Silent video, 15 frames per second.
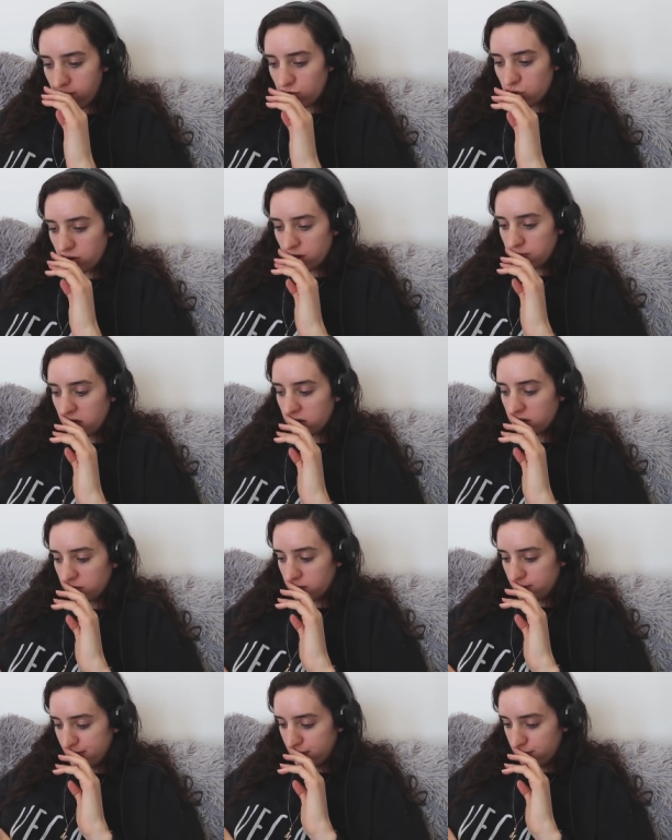Sorry, I'm eating
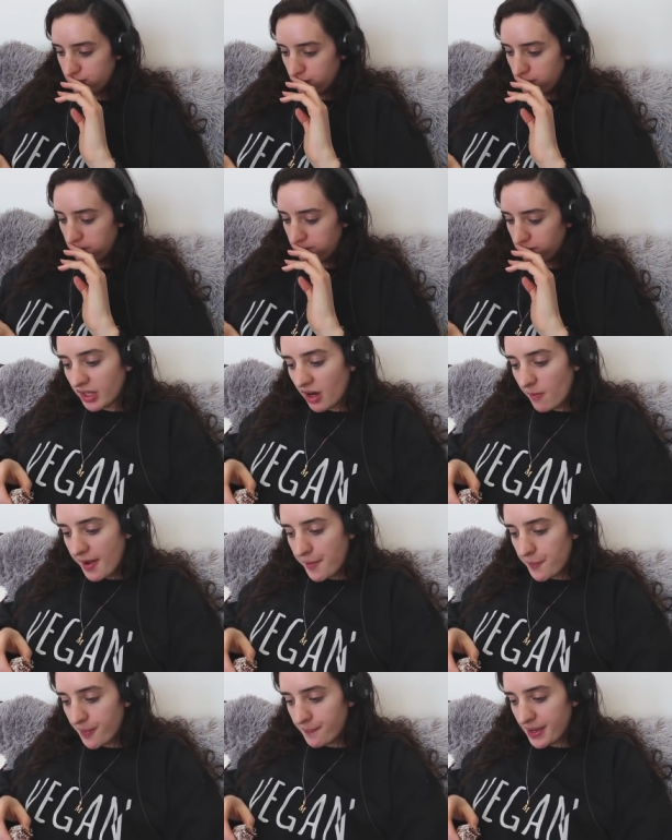my mouthful. They're
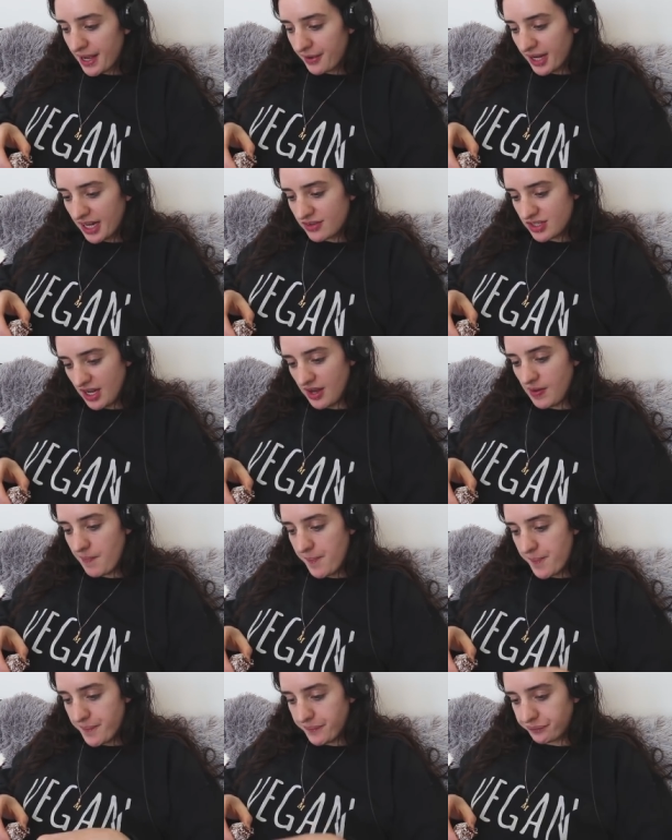about one pound eighty.
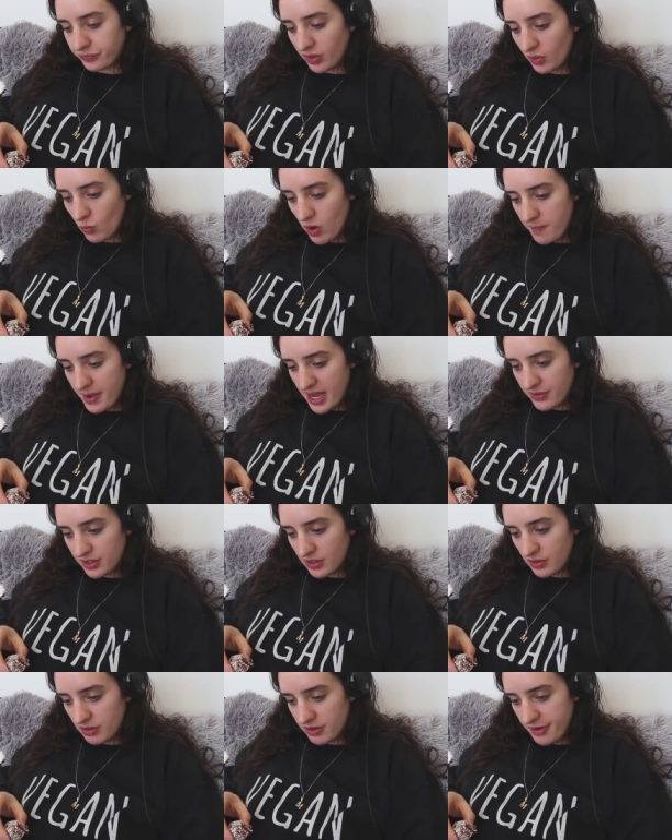One pound
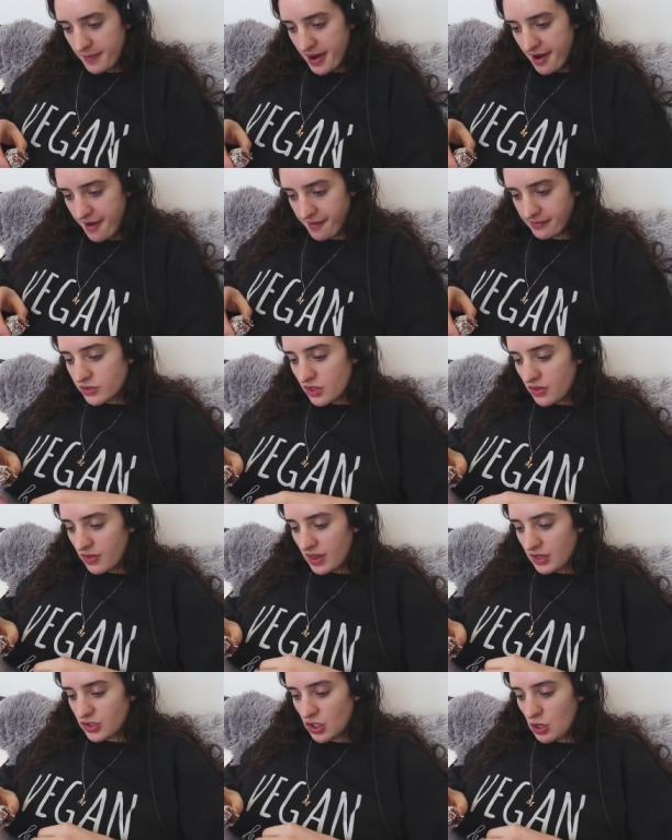in Holland and Barrett. So I
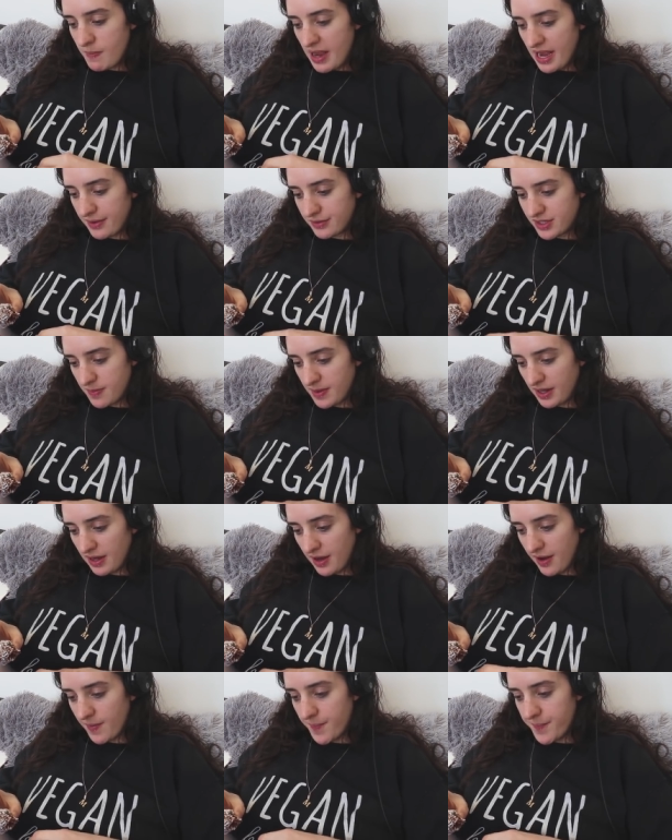think they're two pound typically.